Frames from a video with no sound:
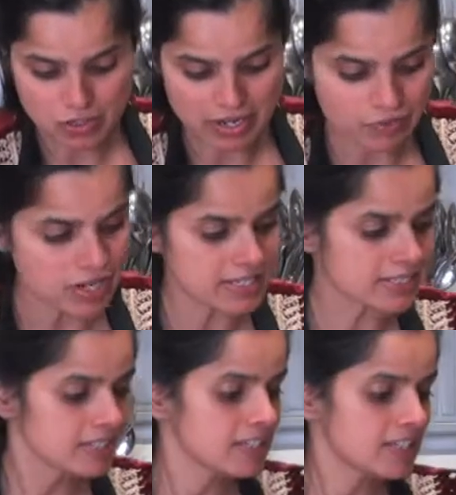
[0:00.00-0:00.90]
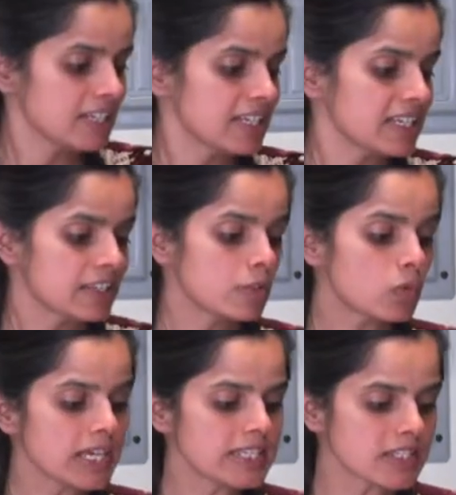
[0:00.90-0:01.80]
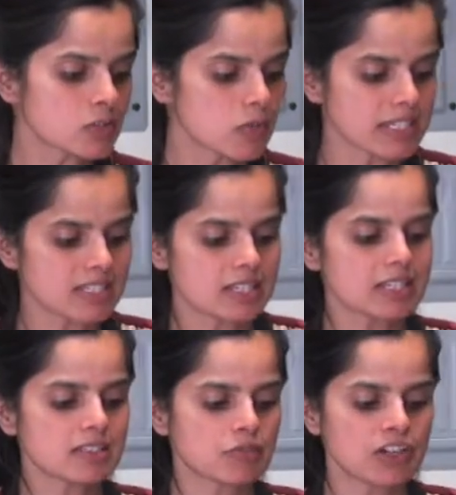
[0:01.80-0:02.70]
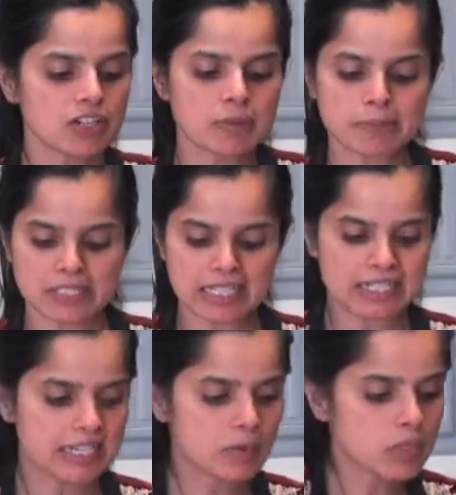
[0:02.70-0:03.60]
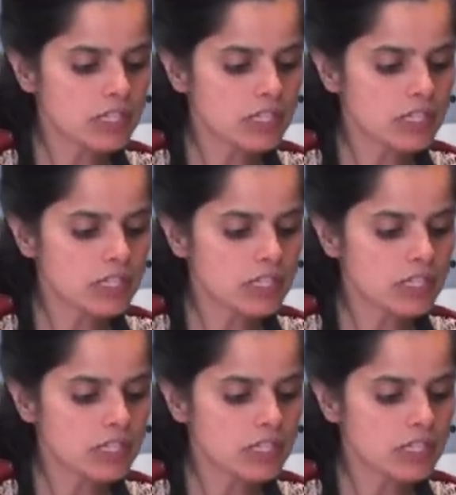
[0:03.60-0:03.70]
you have rice. The rice is going to taste fairly plain, and